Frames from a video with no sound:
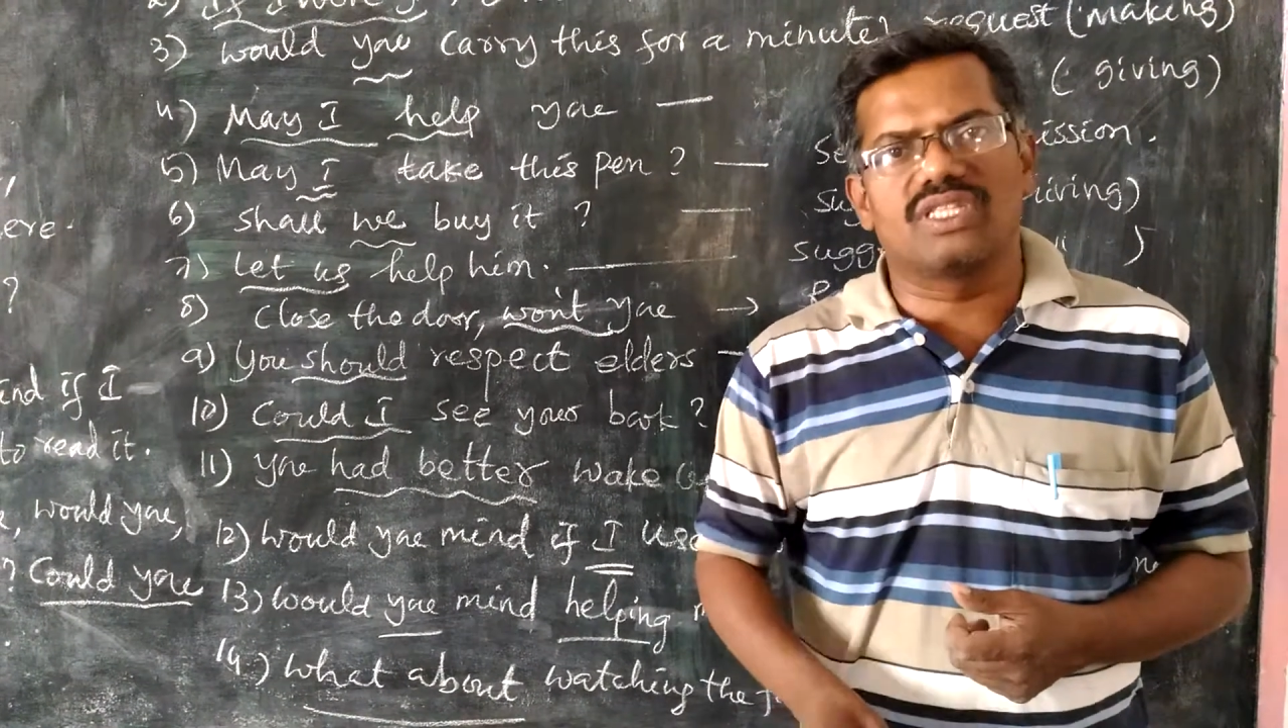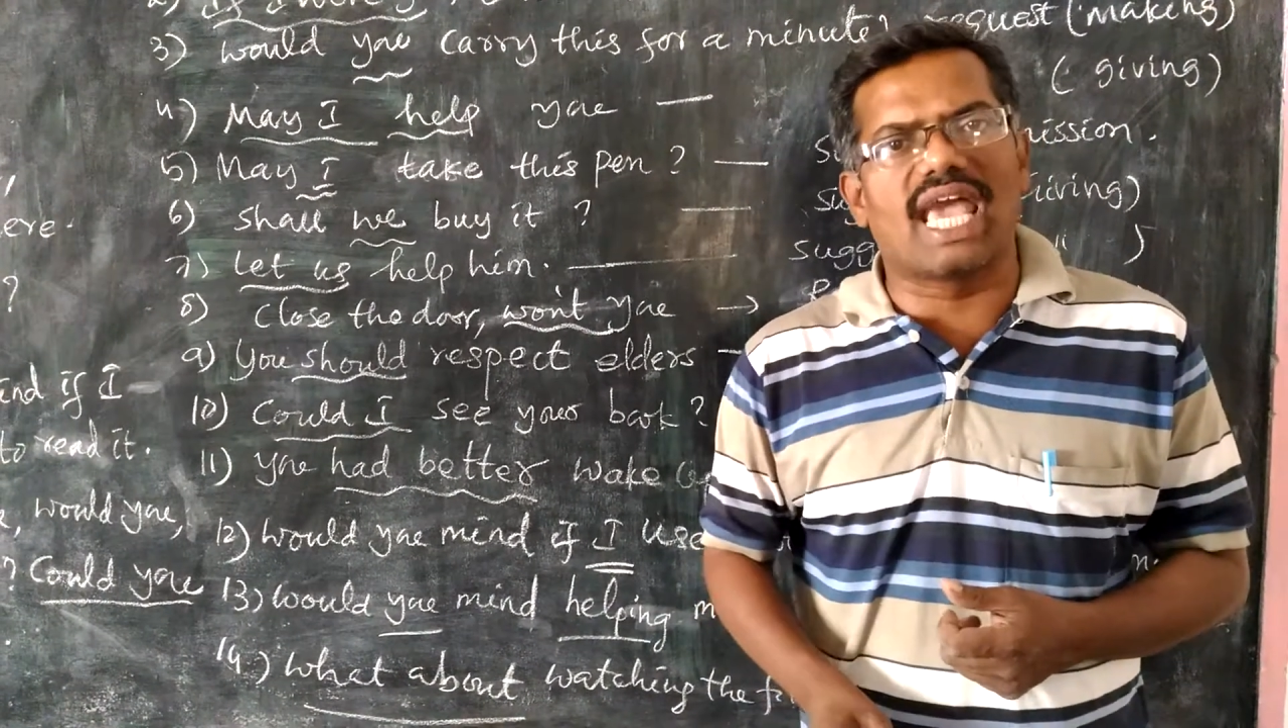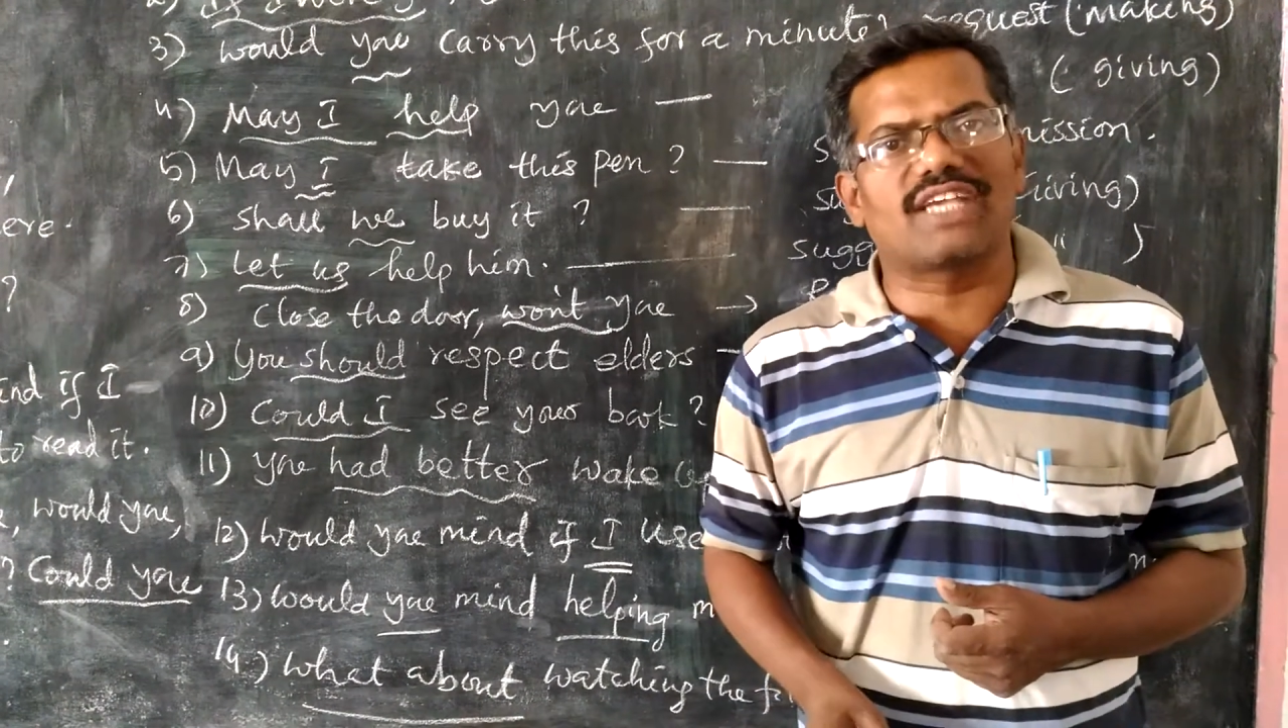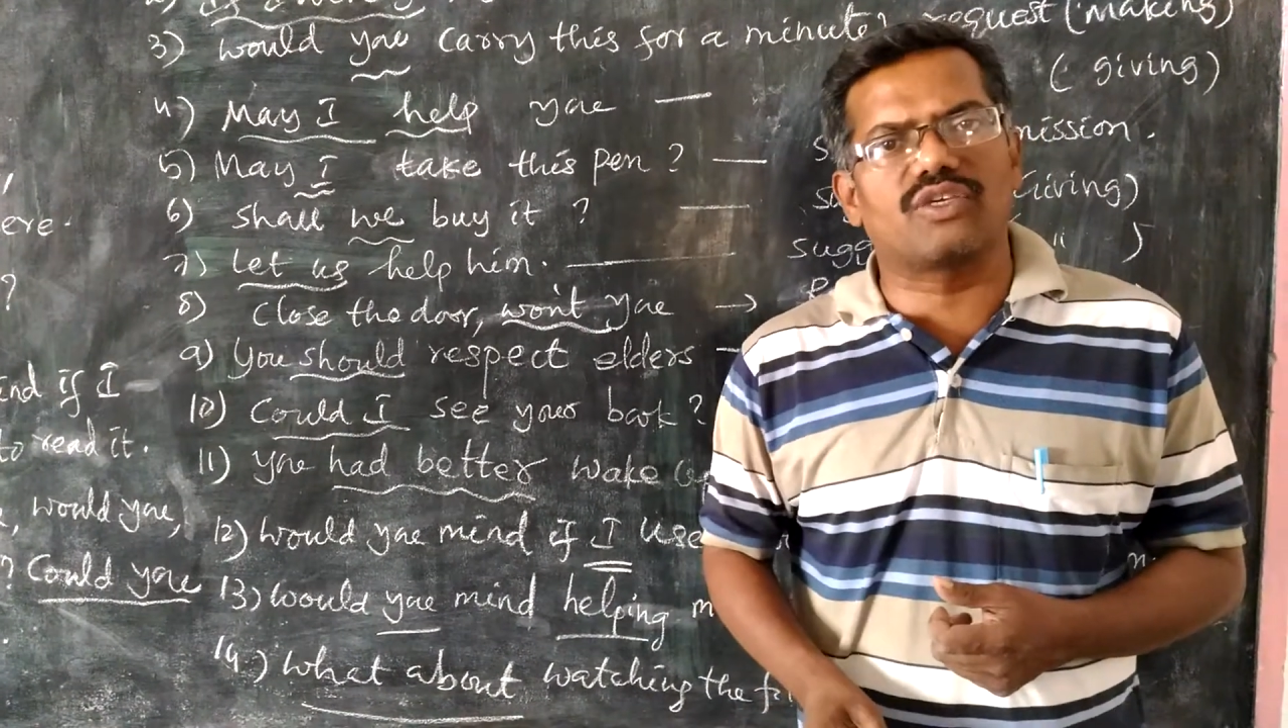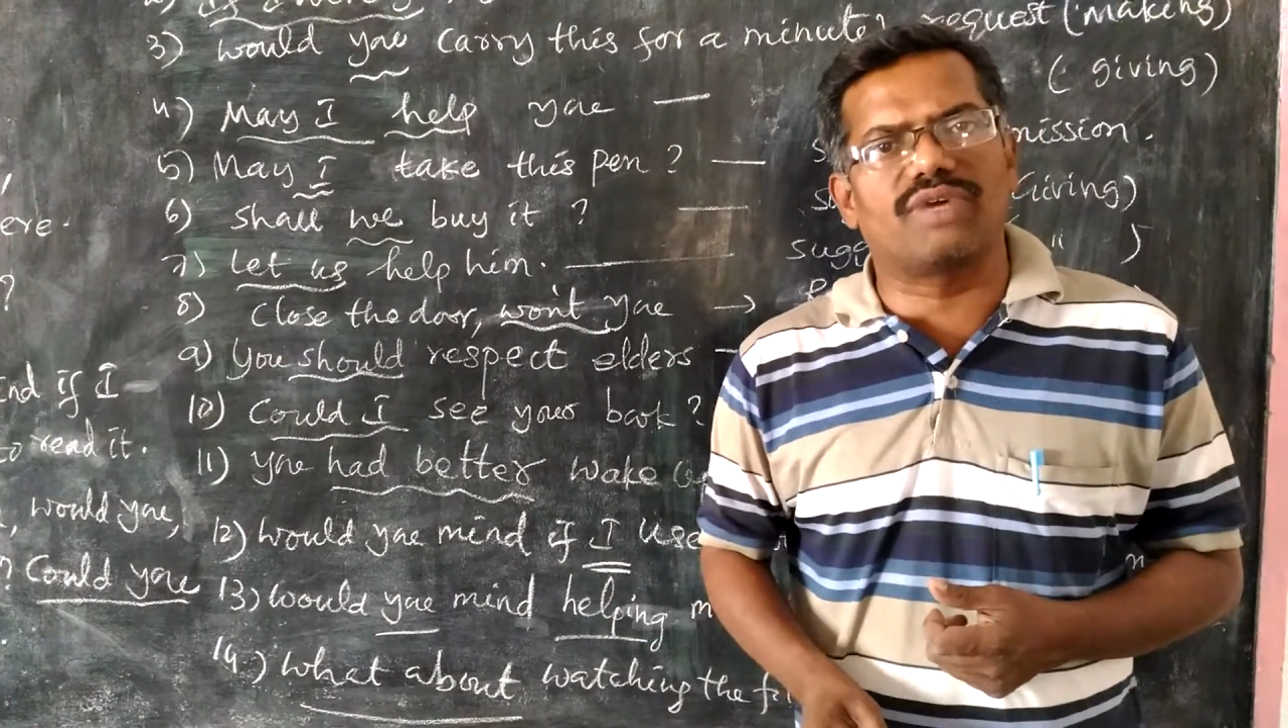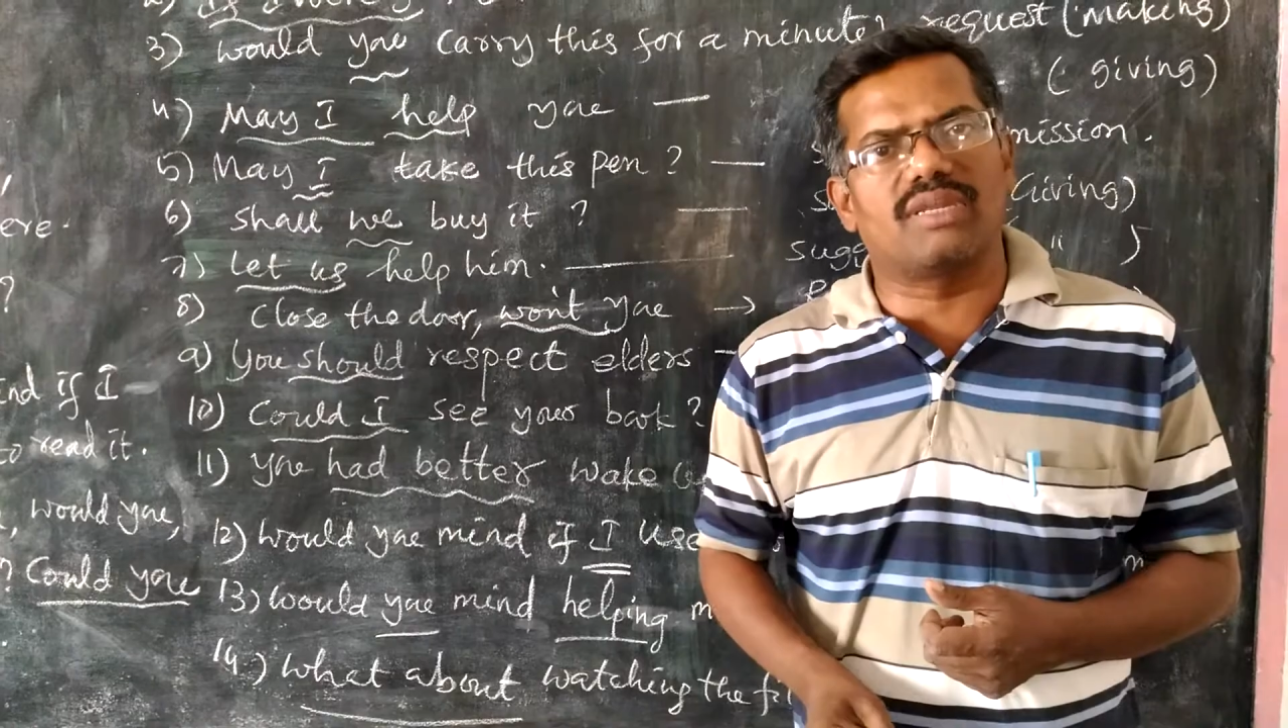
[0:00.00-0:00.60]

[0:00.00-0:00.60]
Thank you very